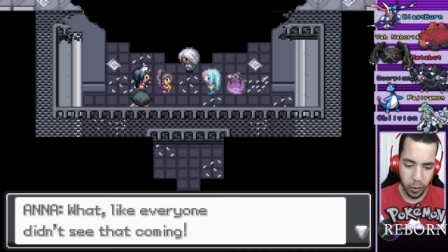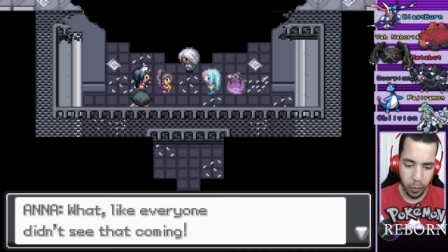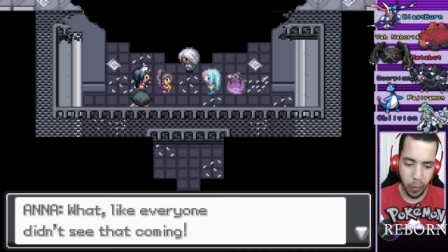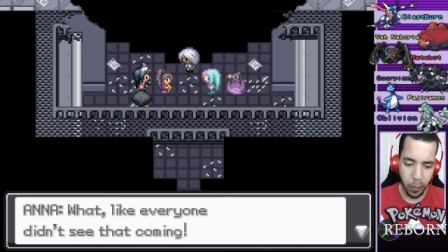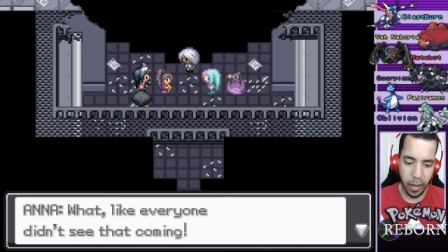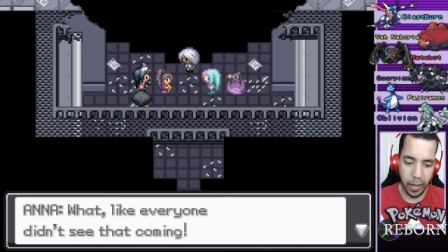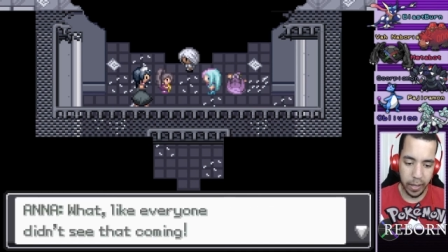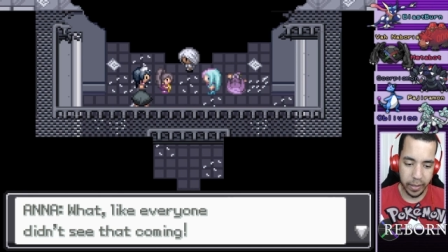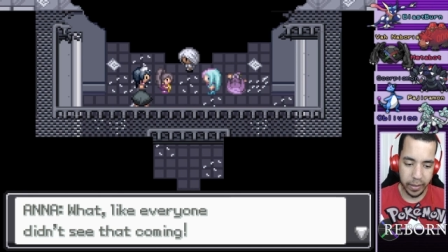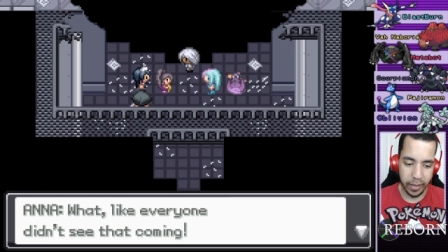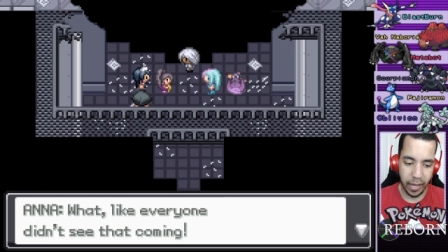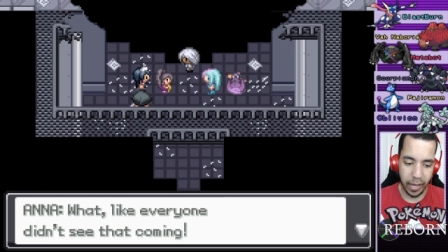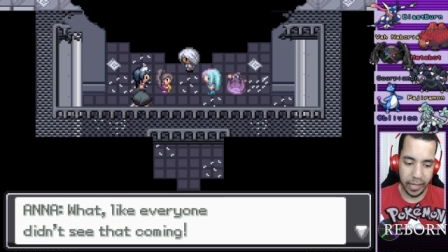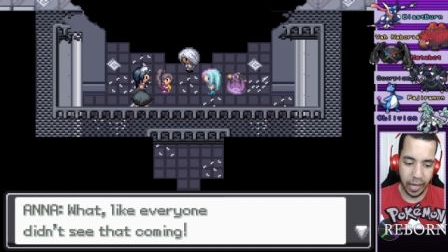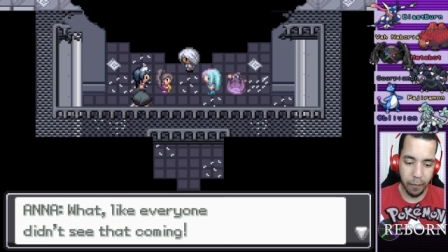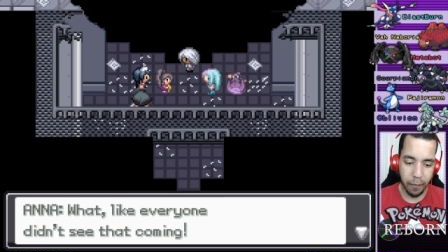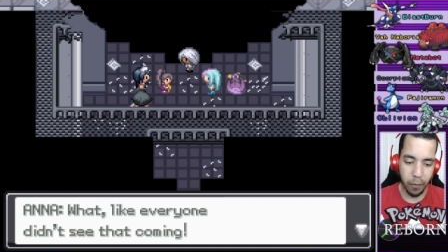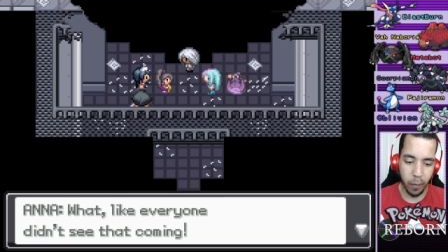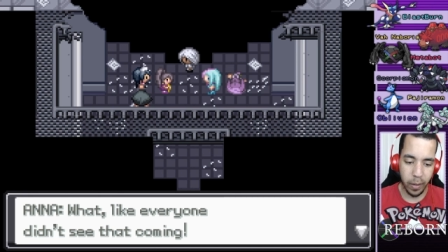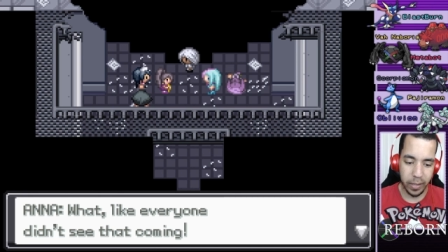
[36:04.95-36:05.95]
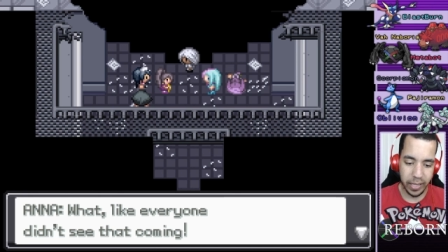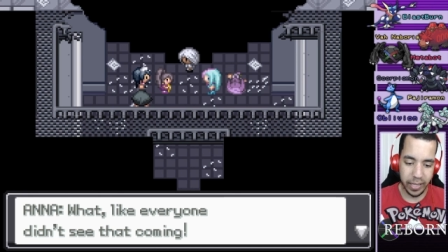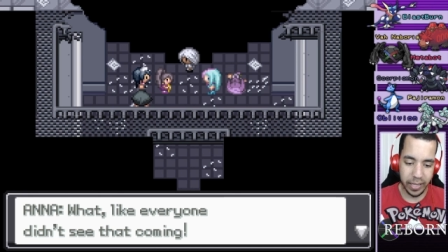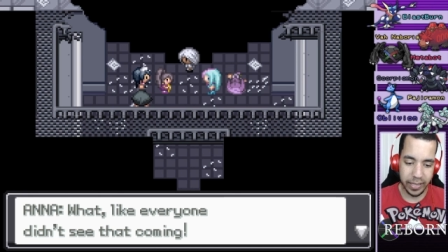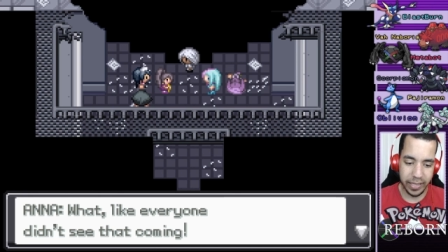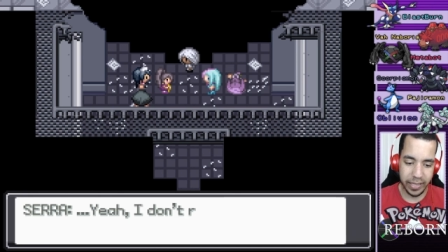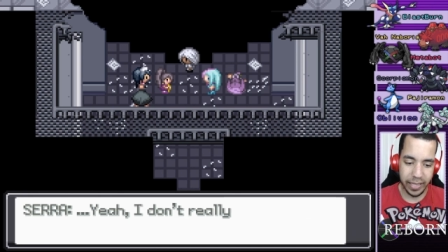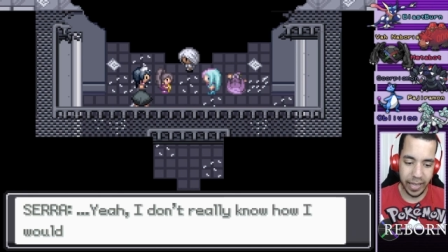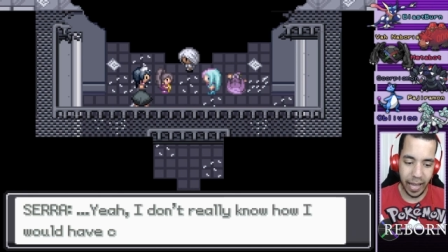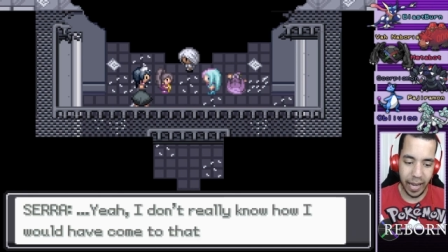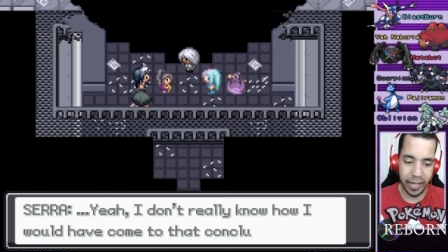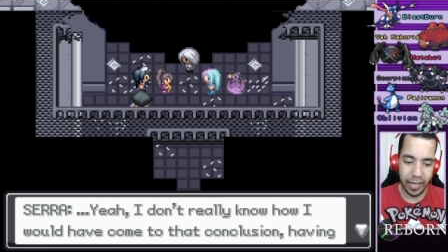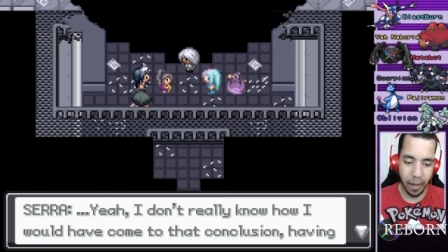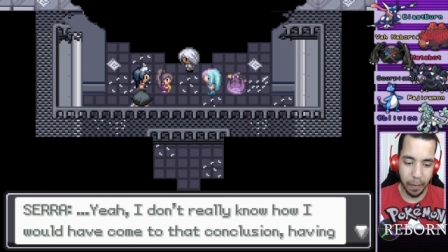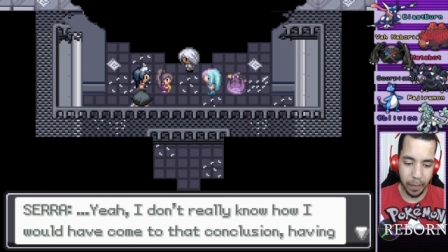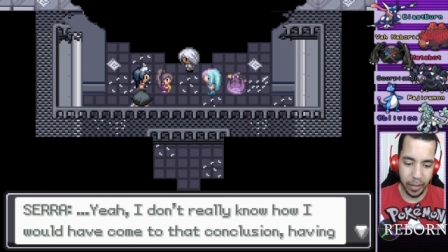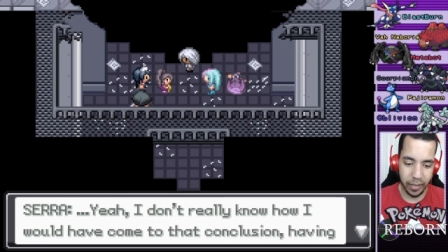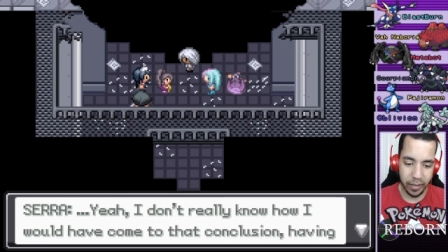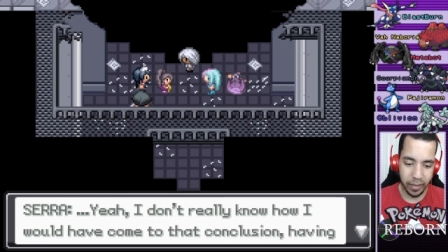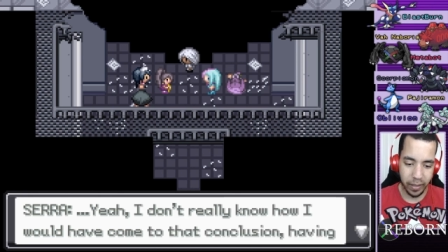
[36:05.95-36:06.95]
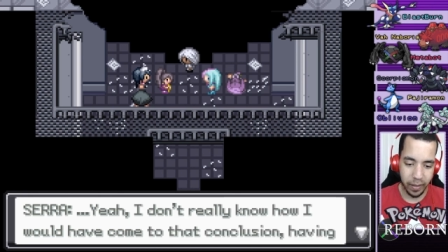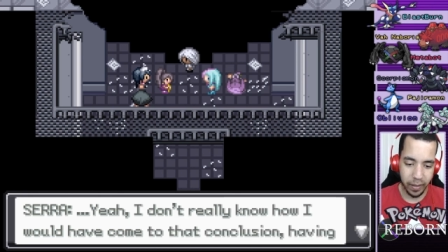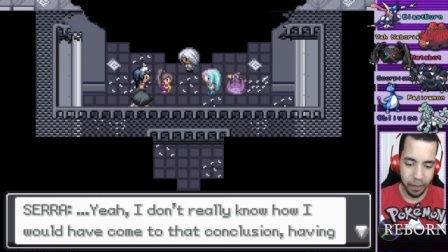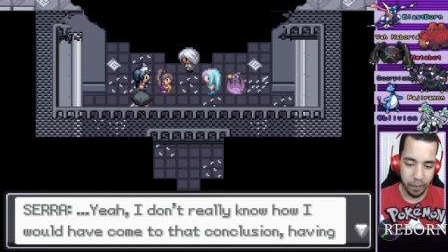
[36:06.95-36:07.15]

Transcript: What? Like everyone didn't see that coming?